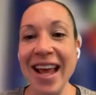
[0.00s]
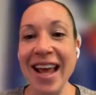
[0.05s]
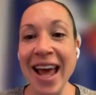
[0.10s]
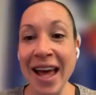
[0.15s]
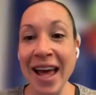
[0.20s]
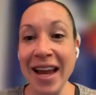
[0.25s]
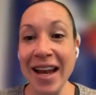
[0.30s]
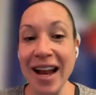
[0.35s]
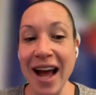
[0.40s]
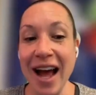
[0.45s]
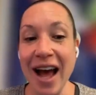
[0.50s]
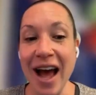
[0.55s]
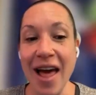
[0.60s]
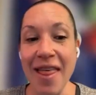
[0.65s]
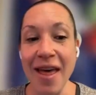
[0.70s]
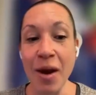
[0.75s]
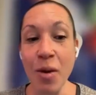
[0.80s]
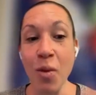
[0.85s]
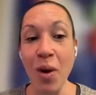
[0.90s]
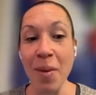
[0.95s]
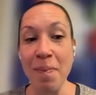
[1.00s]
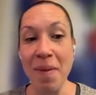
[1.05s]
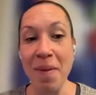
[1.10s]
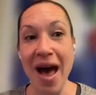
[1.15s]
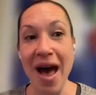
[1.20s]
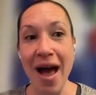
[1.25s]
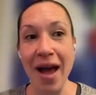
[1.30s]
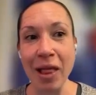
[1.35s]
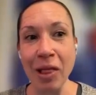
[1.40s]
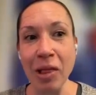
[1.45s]
And again, I then went
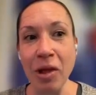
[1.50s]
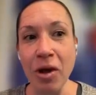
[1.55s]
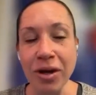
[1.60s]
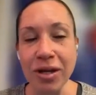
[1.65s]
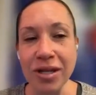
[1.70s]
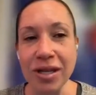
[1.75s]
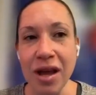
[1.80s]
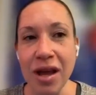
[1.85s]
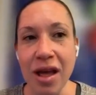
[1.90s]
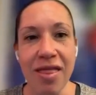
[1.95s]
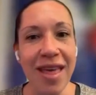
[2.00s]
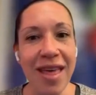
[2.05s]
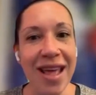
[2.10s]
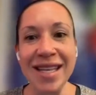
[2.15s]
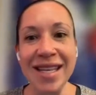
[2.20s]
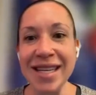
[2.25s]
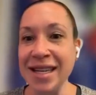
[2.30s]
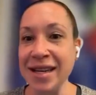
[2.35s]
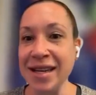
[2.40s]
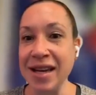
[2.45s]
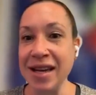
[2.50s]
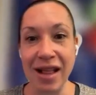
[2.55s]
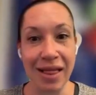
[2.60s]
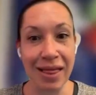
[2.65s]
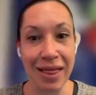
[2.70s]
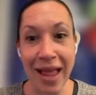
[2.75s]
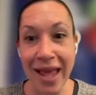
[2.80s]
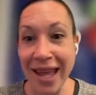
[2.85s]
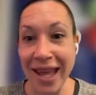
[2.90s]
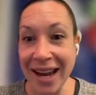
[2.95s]
back and looked. They didn't
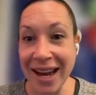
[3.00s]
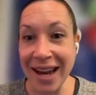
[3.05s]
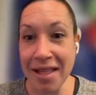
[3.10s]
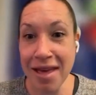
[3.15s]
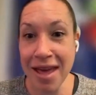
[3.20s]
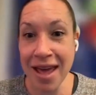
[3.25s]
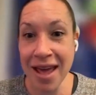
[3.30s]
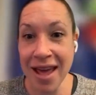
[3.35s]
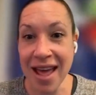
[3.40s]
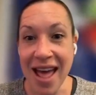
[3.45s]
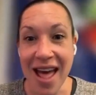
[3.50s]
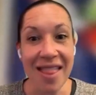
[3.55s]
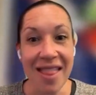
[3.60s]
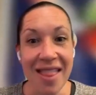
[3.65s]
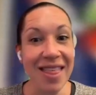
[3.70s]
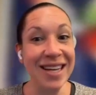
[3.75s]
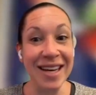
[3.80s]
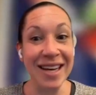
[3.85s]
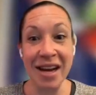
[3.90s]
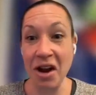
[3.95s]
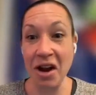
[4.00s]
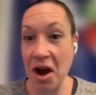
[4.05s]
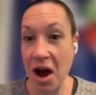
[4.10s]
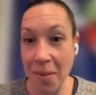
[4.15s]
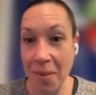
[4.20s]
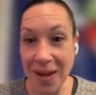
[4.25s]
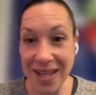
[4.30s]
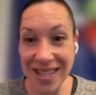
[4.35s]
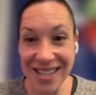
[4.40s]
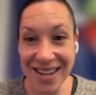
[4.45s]
like anything. They didn't
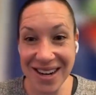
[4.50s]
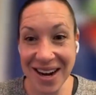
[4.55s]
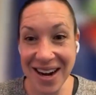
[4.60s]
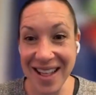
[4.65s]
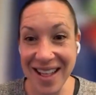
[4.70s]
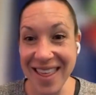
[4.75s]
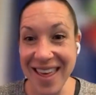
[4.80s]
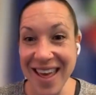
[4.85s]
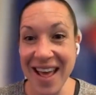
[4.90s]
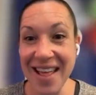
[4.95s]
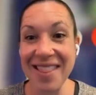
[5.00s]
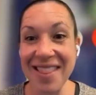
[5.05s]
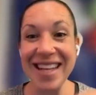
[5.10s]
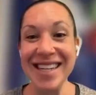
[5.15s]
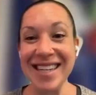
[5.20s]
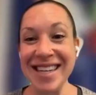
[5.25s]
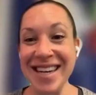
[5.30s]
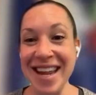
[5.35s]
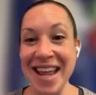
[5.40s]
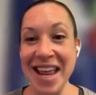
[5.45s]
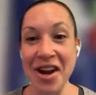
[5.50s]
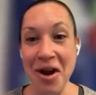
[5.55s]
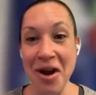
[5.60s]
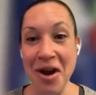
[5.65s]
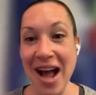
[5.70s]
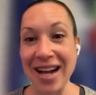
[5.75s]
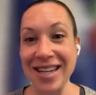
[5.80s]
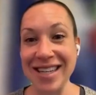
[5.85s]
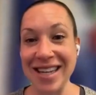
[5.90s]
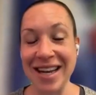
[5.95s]
comment on anything. They didn't
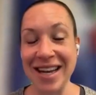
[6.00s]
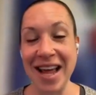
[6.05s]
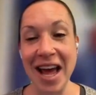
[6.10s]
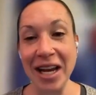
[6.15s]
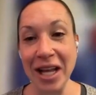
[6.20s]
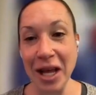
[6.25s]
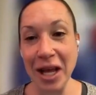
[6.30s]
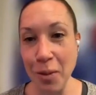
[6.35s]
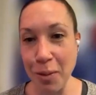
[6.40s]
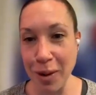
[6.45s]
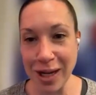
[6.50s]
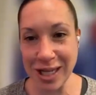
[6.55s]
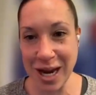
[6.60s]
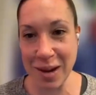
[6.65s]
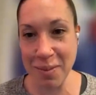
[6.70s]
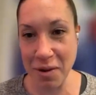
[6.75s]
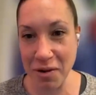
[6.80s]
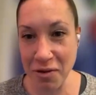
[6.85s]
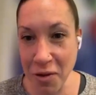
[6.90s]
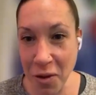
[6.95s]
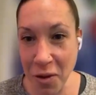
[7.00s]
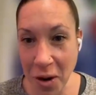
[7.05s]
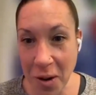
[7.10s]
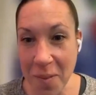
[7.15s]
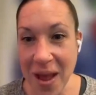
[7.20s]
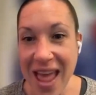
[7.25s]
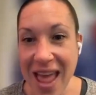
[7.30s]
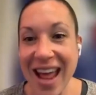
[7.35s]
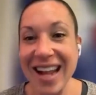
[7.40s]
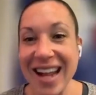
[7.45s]
interact in any way, shape, or
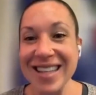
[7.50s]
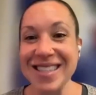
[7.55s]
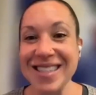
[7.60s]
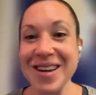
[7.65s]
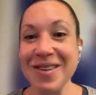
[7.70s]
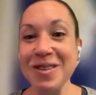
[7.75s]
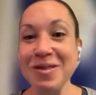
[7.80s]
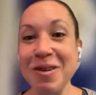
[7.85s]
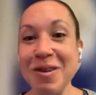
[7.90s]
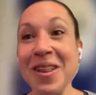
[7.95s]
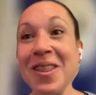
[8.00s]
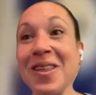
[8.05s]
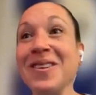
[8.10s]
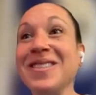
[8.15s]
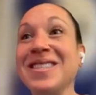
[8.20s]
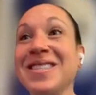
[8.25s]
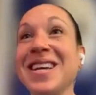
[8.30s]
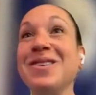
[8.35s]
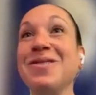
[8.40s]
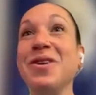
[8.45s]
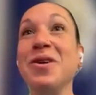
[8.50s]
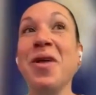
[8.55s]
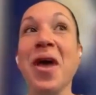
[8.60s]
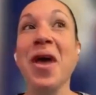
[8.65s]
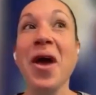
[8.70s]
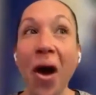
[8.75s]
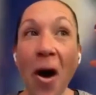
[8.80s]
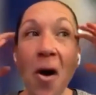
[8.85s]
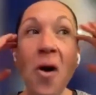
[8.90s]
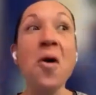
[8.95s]
form. And so it's one of those things where you're
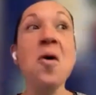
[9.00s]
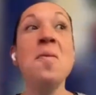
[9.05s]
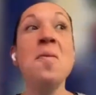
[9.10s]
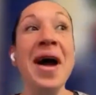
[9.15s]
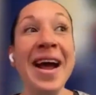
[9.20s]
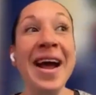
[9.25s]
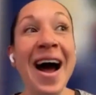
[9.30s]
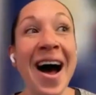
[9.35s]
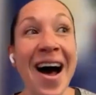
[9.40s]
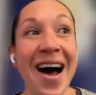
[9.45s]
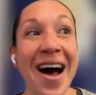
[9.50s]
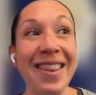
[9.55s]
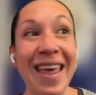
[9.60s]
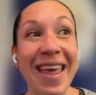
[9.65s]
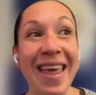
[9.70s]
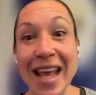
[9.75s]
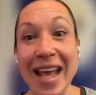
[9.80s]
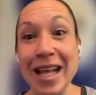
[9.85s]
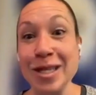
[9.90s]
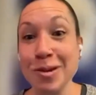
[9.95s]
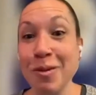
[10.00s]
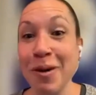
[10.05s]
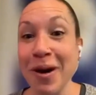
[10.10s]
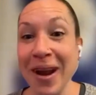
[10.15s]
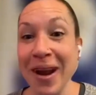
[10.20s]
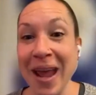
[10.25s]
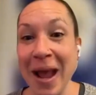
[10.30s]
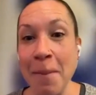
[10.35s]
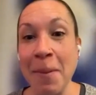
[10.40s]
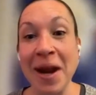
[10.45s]
like, oh my God, like it's
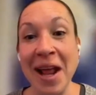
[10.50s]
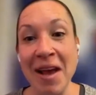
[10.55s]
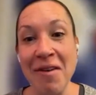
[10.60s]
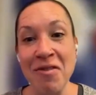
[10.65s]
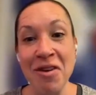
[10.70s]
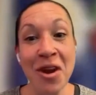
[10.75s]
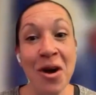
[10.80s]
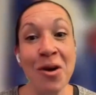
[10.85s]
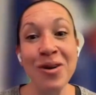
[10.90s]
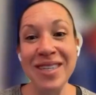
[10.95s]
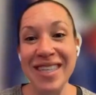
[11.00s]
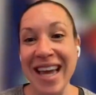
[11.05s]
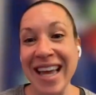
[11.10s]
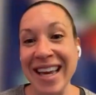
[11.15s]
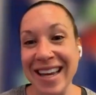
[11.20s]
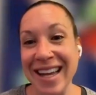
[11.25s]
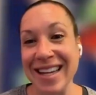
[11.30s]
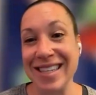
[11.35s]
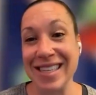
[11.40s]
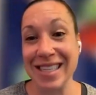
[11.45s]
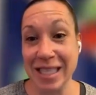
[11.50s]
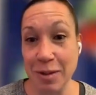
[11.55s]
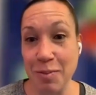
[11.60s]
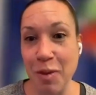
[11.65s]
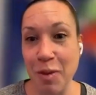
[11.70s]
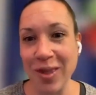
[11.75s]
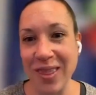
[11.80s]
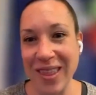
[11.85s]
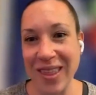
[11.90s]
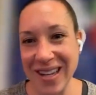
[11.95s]
working, but I have no data to
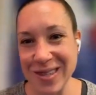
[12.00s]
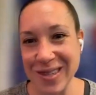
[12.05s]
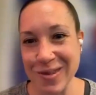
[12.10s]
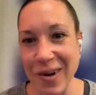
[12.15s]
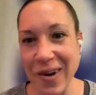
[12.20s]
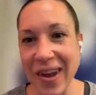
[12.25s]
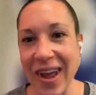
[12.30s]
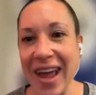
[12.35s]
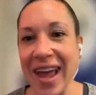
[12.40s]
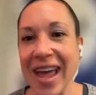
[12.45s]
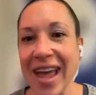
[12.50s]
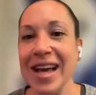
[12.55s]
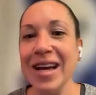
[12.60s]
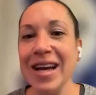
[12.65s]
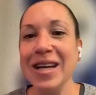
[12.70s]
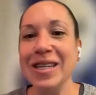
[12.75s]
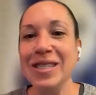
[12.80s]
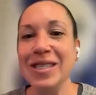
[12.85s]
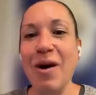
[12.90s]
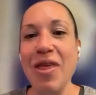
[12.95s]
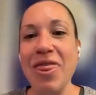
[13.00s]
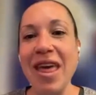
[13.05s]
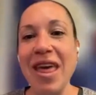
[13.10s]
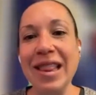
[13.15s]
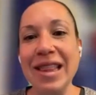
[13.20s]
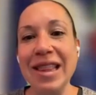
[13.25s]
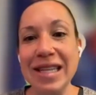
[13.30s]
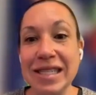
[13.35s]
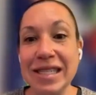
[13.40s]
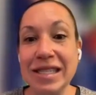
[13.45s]
support that it's working. So I
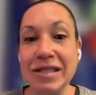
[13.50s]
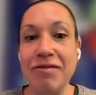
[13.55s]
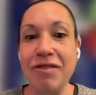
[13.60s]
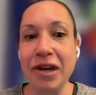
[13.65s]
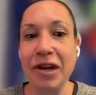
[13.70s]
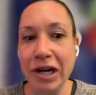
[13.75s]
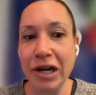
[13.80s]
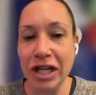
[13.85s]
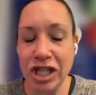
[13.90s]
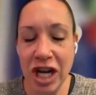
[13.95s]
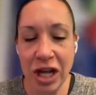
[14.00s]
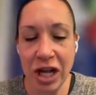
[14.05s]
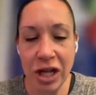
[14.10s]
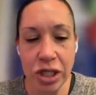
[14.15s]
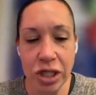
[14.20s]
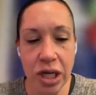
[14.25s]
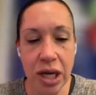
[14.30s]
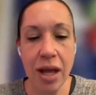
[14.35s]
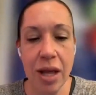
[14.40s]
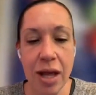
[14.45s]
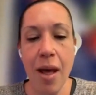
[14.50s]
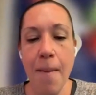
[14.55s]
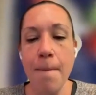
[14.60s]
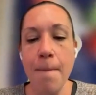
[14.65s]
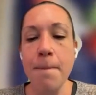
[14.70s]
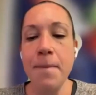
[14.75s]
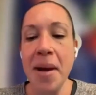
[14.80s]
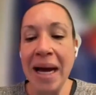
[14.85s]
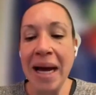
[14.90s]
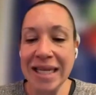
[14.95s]
think this is very challenging.
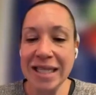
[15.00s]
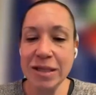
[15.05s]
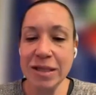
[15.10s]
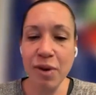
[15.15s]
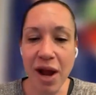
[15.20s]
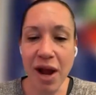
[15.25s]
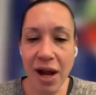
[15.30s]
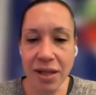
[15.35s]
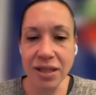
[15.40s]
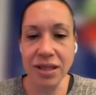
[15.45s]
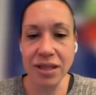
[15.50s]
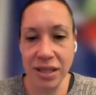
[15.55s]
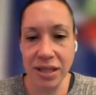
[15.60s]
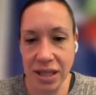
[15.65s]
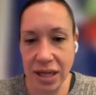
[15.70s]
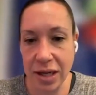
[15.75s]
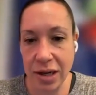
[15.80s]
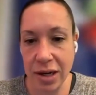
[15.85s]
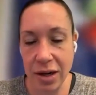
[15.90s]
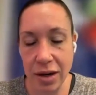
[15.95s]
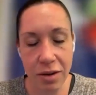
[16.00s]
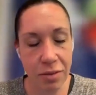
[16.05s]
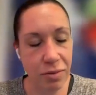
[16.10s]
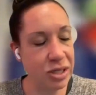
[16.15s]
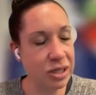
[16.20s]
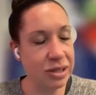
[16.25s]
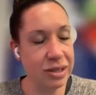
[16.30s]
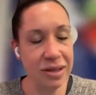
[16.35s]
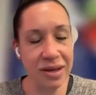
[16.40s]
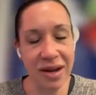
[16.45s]
Best practices here,
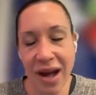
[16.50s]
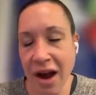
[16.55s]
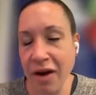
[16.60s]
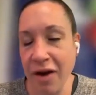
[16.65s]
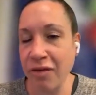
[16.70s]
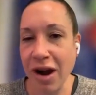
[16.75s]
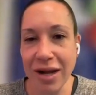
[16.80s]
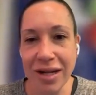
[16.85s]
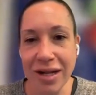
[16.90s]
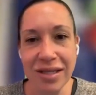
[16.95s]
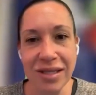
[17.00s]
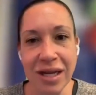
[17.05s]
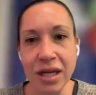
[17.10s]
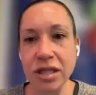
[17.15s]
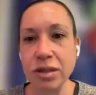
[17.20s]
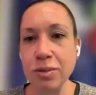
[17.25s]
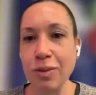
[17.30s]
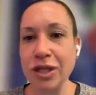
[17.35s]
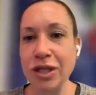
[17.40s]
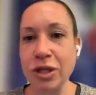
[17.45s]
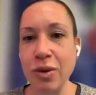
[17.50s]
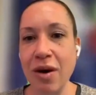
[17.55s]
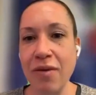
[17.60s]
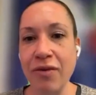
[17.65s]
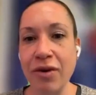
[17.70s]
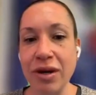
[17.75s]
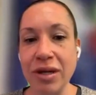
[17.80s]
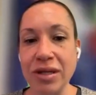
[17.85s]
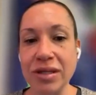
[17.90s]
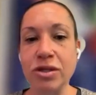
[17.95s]
which is not rocket science
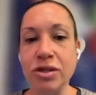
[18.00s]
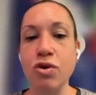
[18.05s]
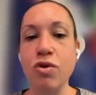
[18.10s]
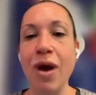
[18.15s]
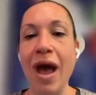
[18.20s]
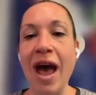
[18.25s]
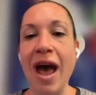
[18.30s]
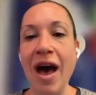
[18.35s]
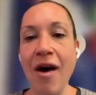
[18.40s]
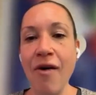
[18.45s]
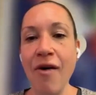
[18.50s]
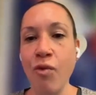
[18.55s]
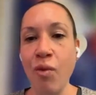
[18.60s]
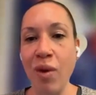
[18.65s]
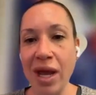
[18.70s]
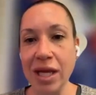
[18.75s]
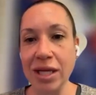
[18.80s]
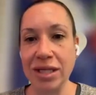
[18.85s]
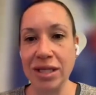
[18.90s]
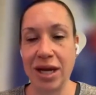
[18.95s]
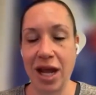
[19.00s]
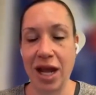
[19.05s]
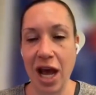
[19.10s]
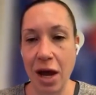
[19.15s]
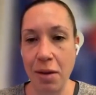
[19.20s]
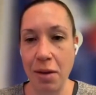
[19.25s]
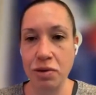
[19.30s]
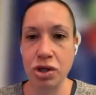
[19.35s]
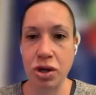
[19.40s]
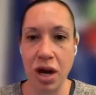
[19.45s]
whatsoever, is to have ways to
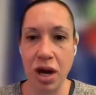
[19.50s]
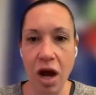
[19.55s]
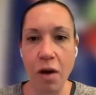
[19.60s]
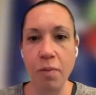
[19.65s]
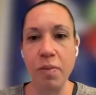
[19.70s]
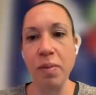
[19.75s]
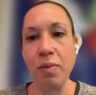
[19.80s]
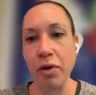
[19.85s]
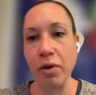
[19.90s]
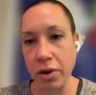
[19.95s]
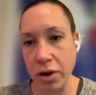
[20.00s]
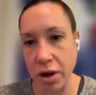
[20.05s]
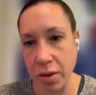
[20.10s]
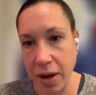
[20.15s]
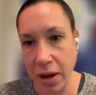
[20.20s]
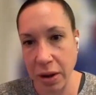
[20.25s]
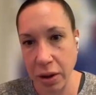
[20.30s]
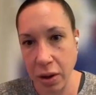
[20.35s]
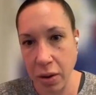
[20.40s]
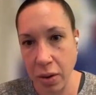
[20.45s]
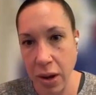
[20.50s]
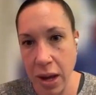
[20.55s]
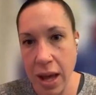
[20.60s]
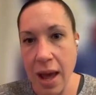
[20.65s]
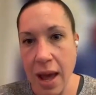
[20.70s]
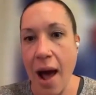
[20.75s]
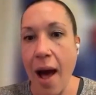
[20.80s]
capture how people heard about you.